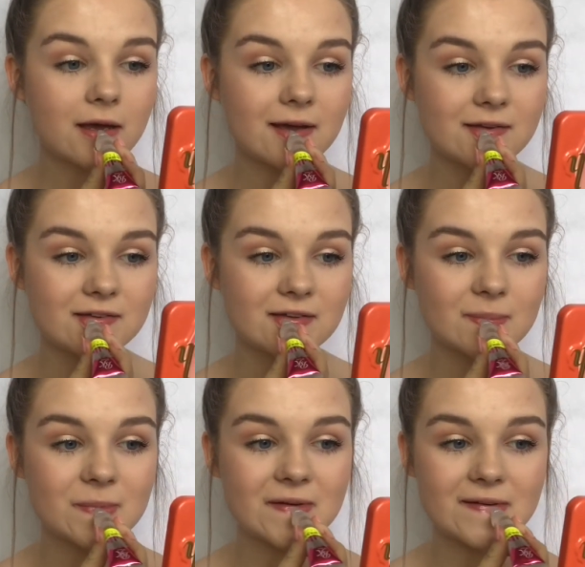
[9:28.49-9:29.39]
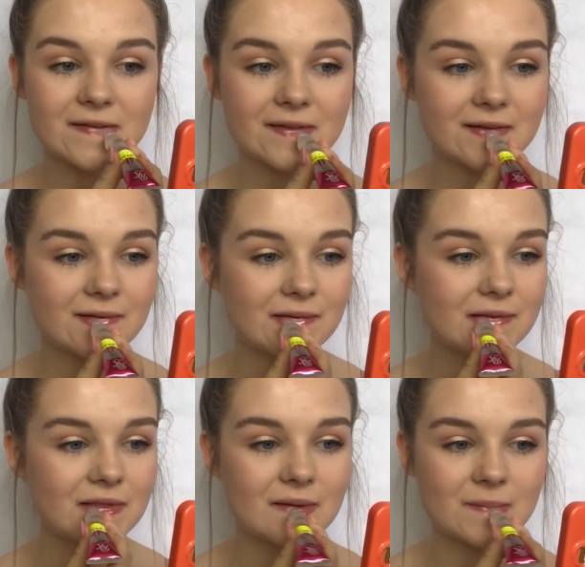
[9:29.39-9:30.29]
and just put
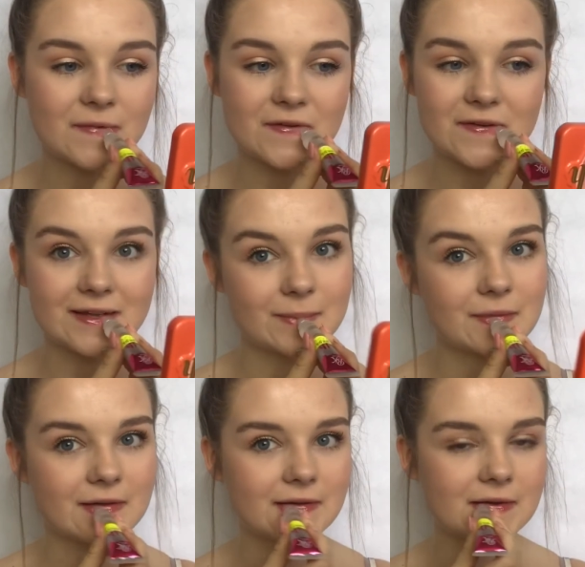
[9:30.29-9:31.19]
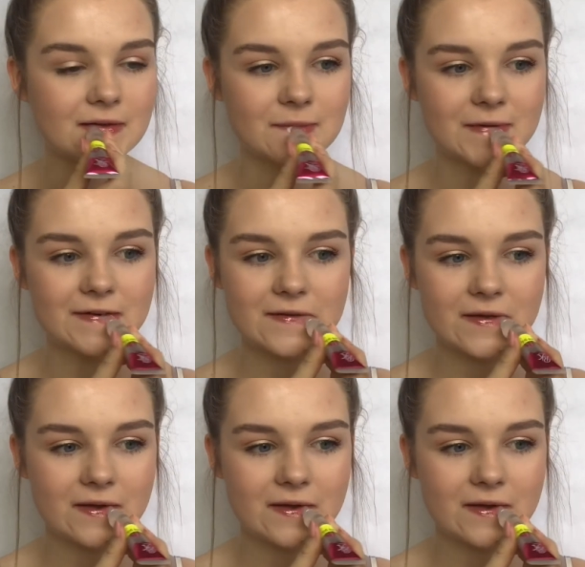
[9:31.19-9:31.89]
some on your lips like you would.